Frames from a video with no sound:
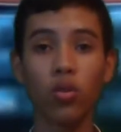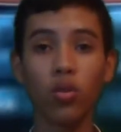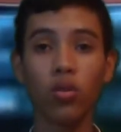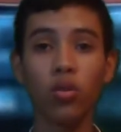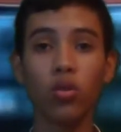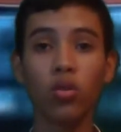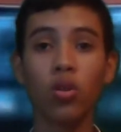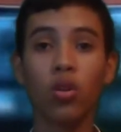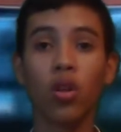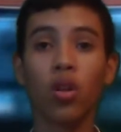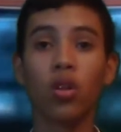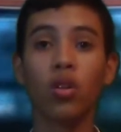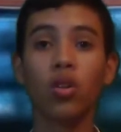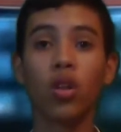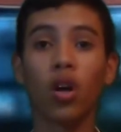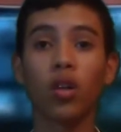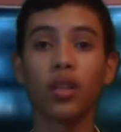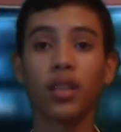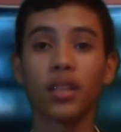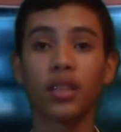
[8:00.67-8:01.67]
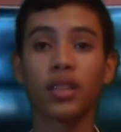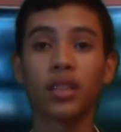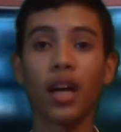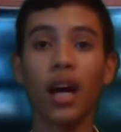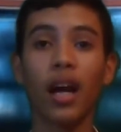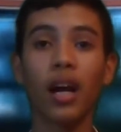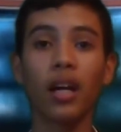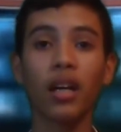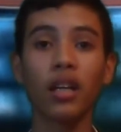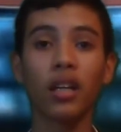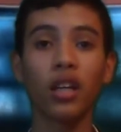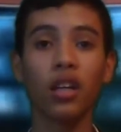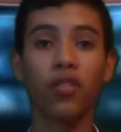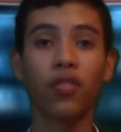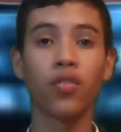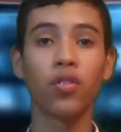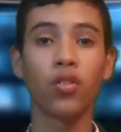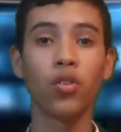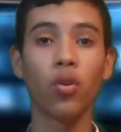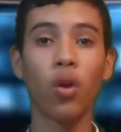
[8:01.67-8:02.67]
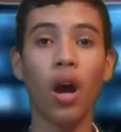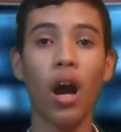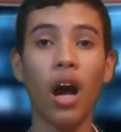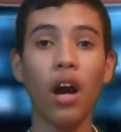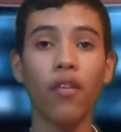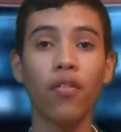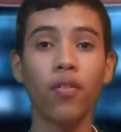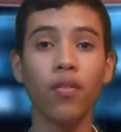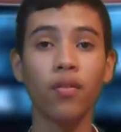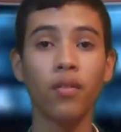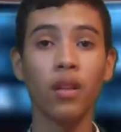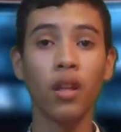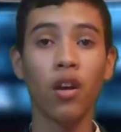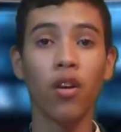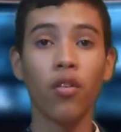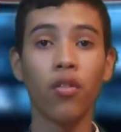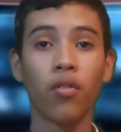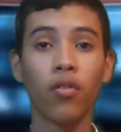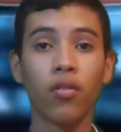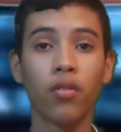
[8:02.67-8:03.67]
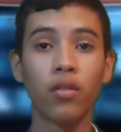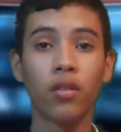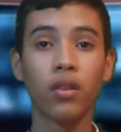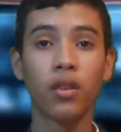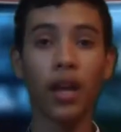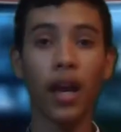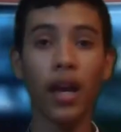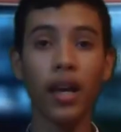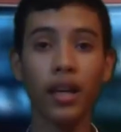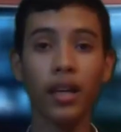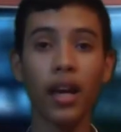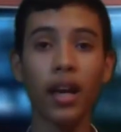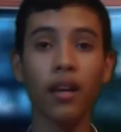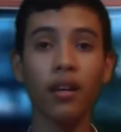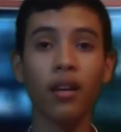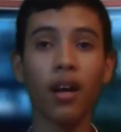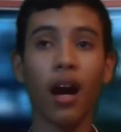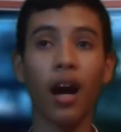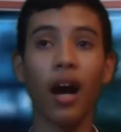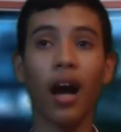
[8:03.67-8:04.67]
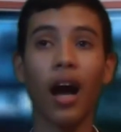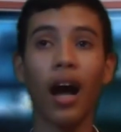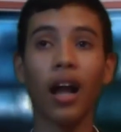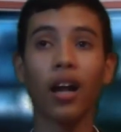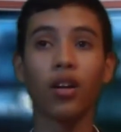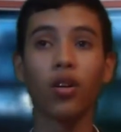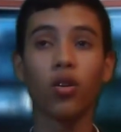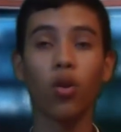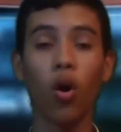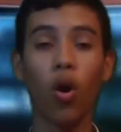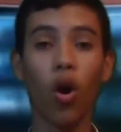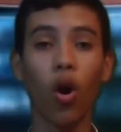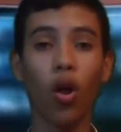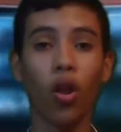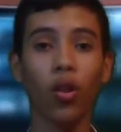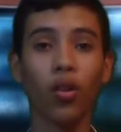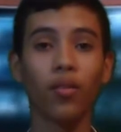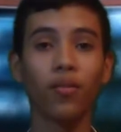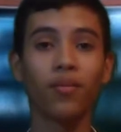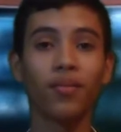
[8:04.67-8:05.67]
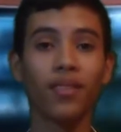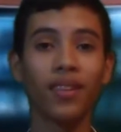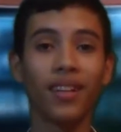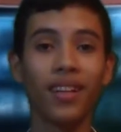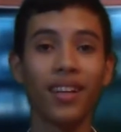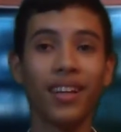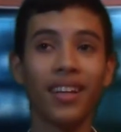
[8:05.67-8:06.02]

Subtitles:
do not start if you have taken alcohol.